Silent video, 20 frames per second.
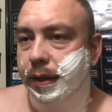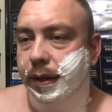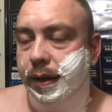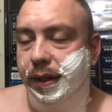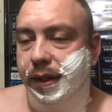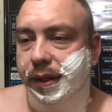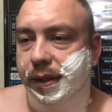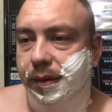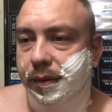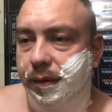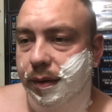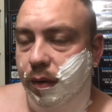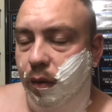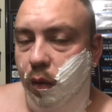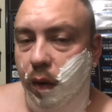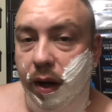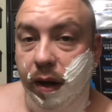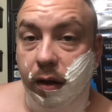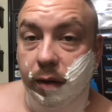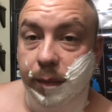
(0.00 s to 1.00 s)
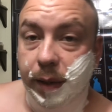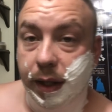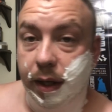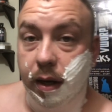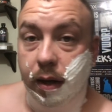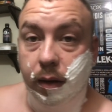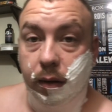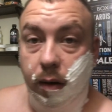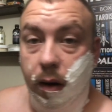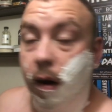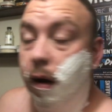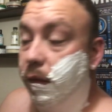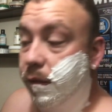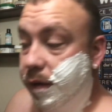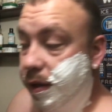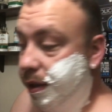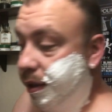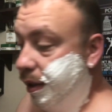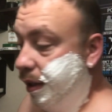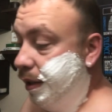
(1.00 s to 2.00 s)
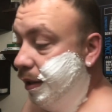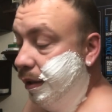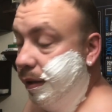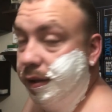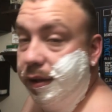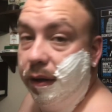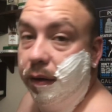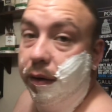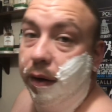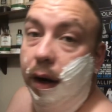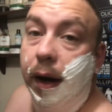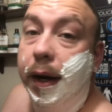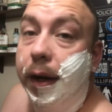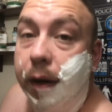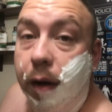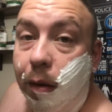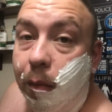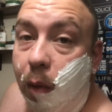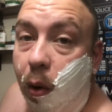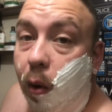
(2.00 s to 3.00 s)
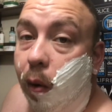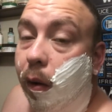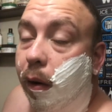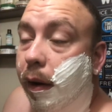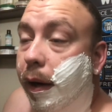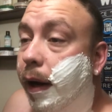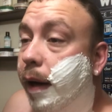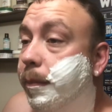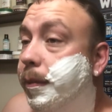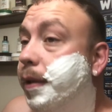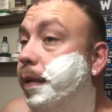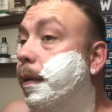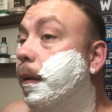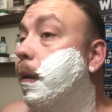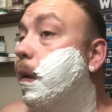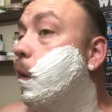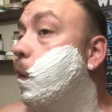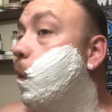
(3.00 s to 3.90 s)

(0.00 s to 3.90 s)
It's well beyond crawfish season, so there ain't no boil happening.